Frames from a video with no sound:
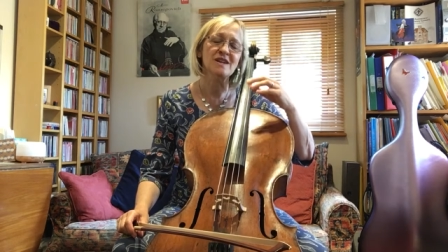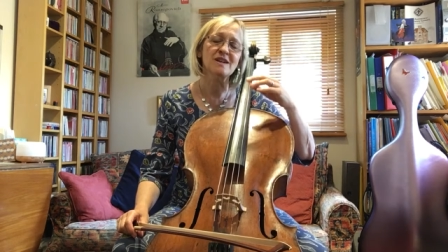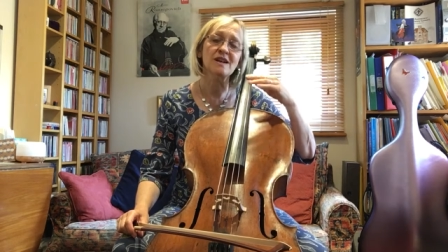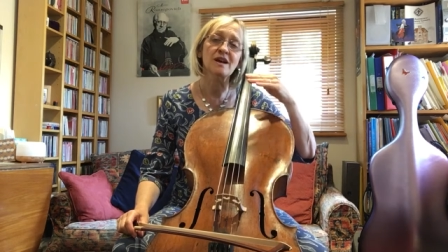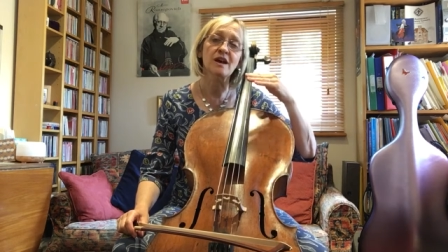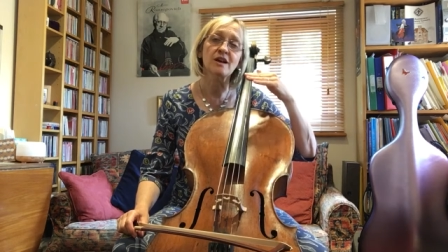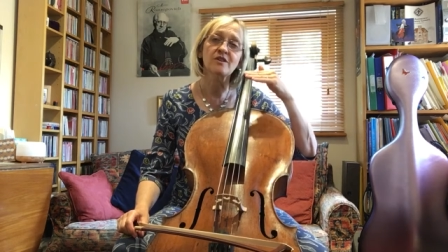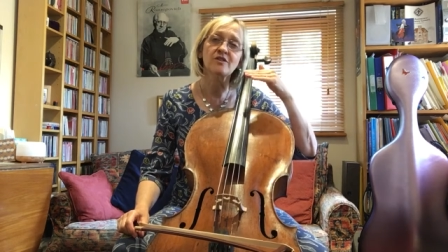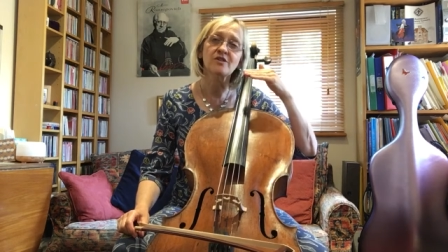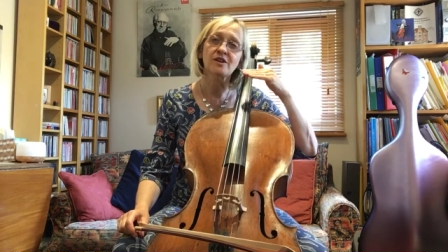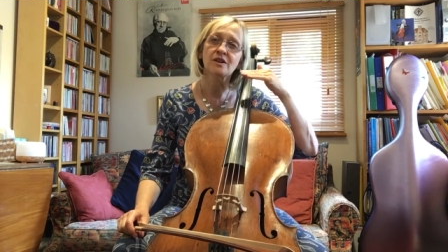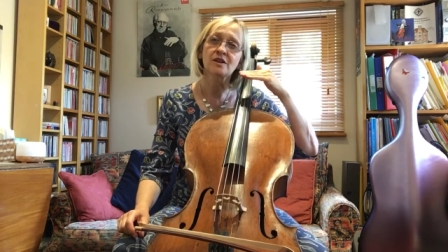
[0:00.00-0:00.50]
kind
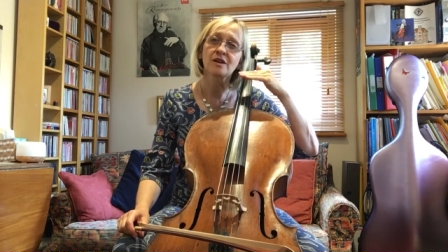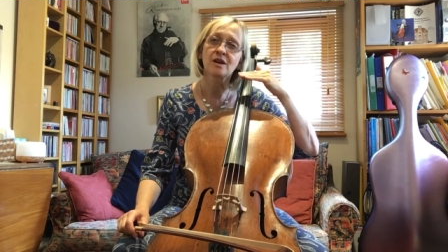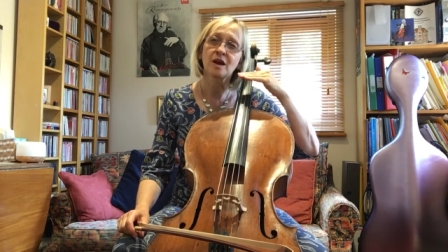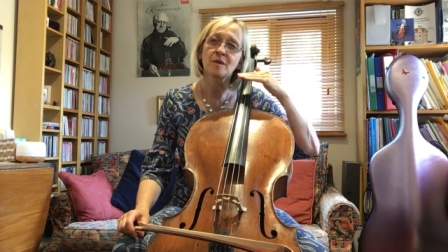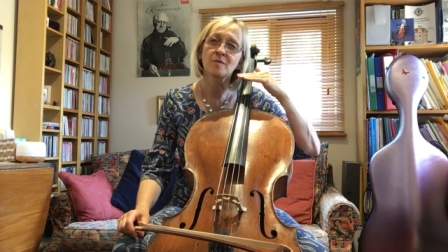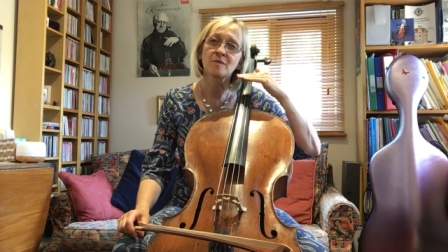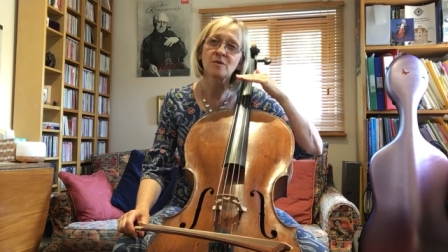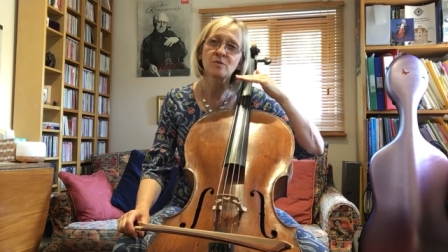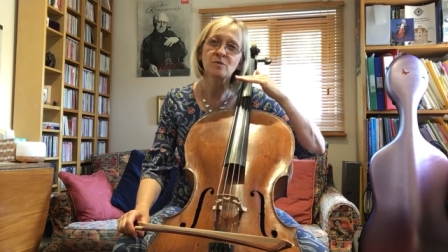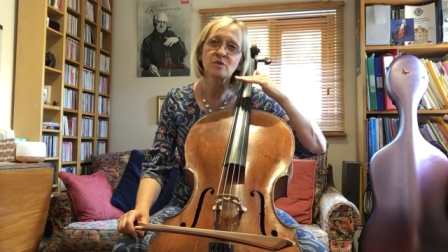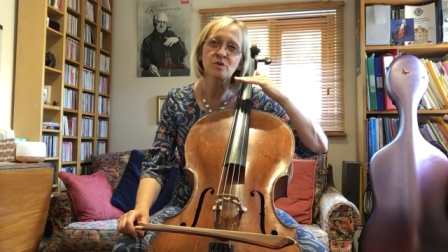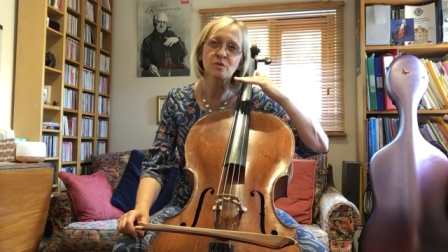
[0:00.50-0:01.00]
of could come
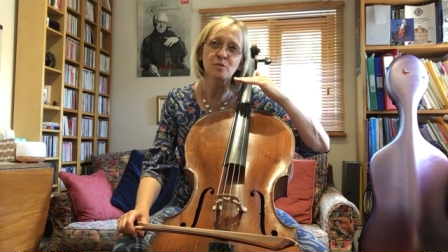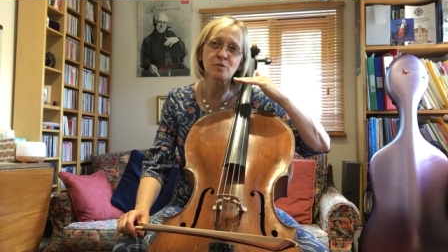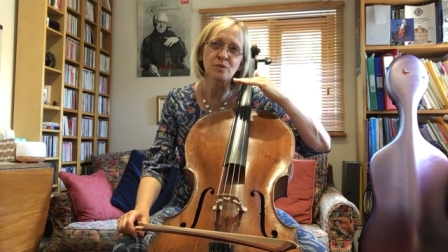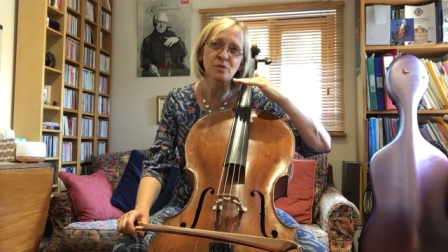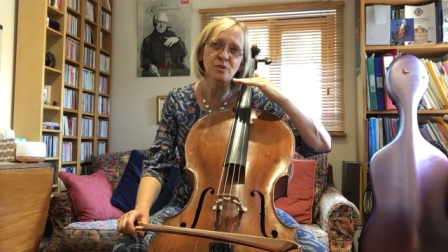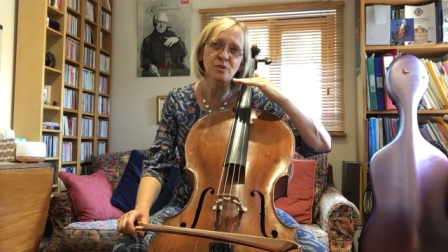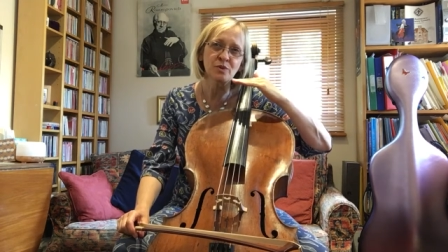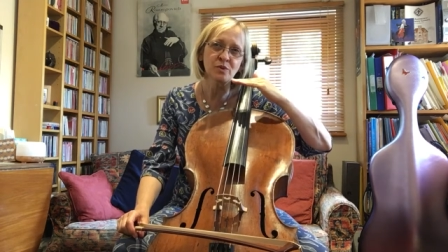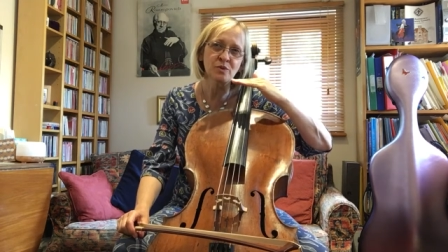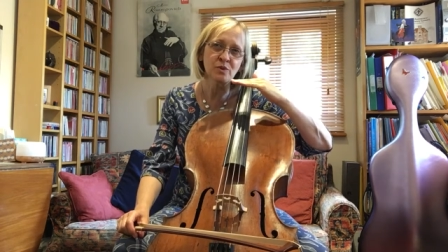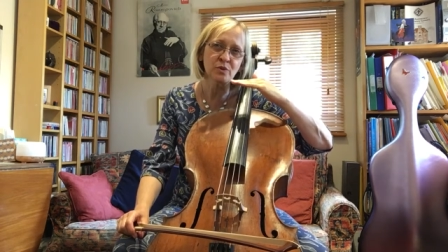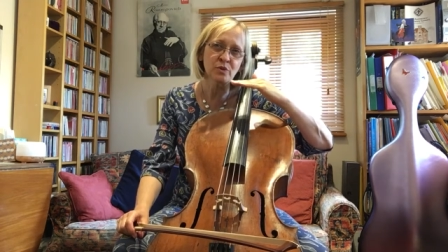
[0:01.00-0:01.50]
in with a
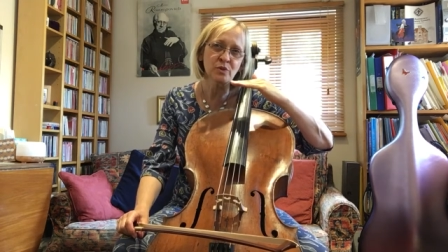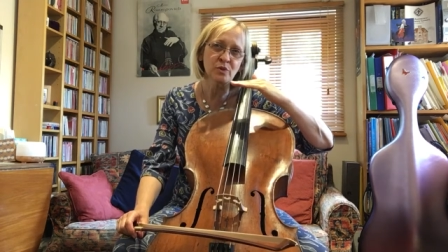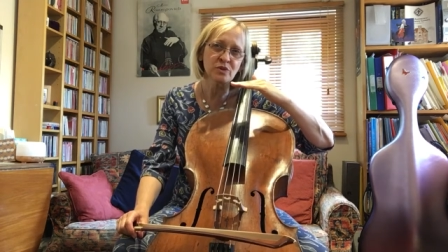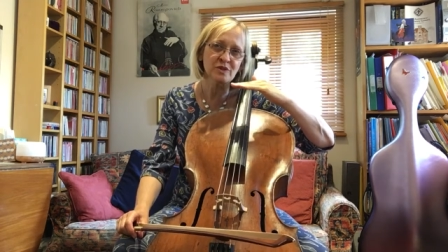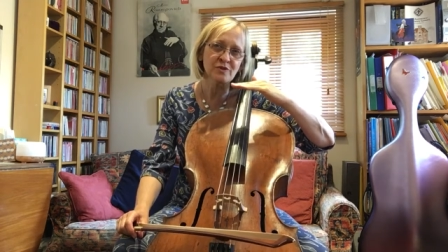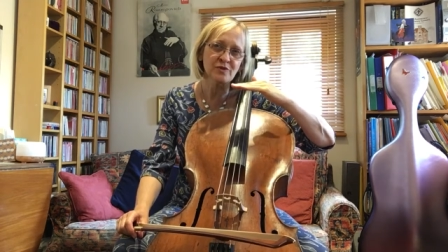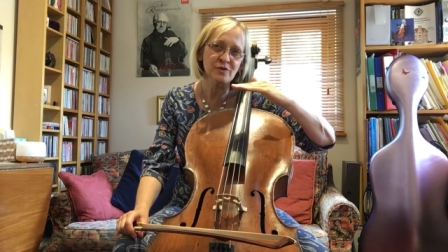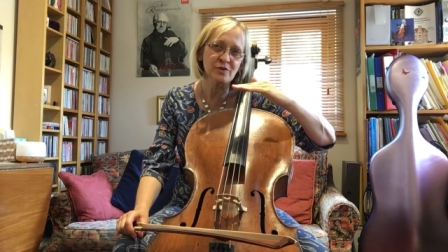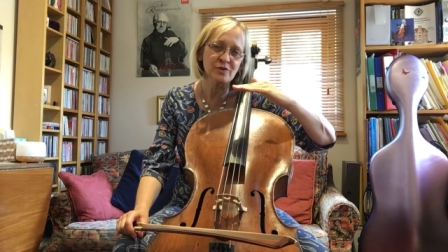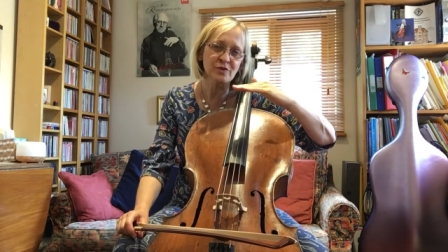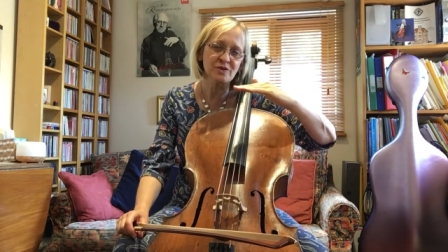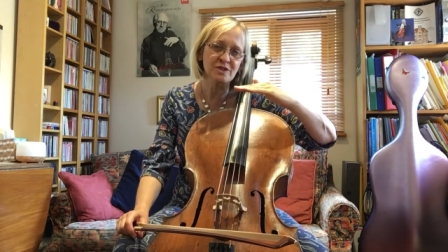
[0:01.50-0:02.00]

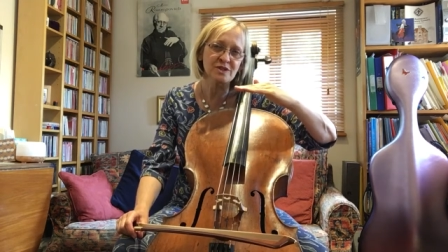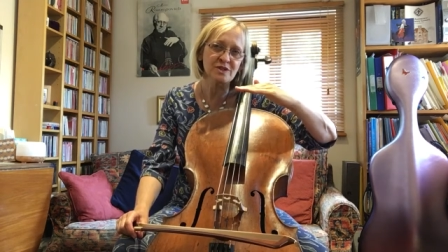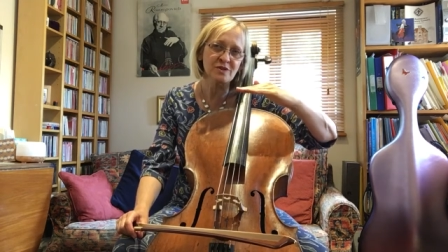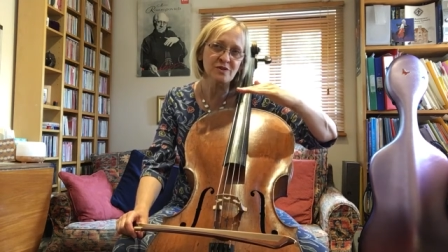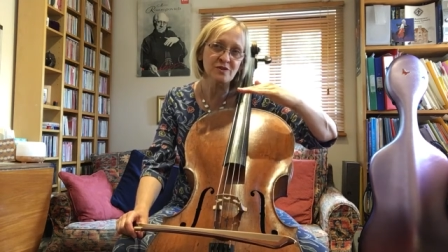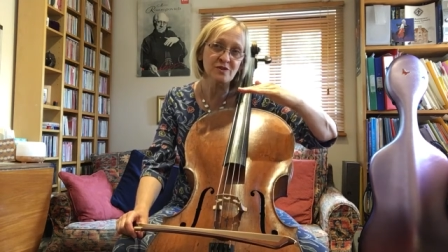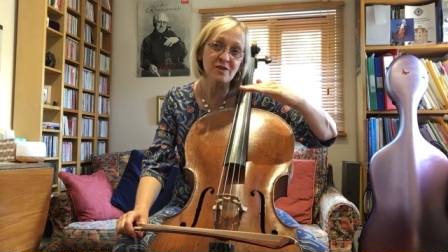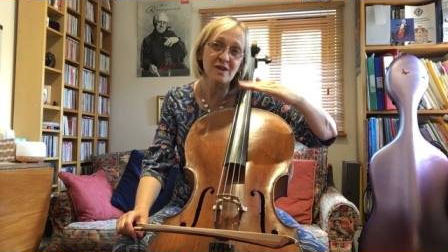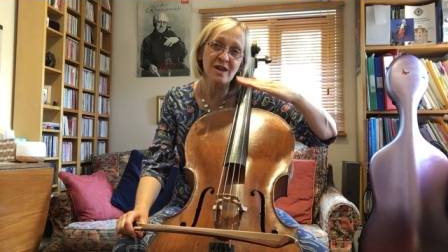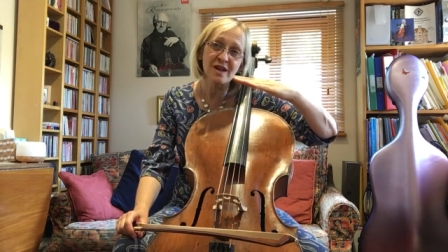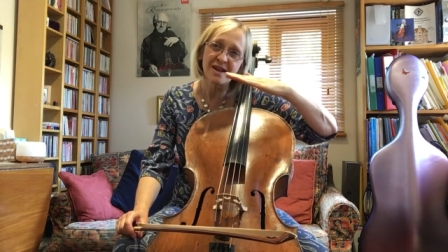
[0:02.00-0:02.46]
beautiful sort of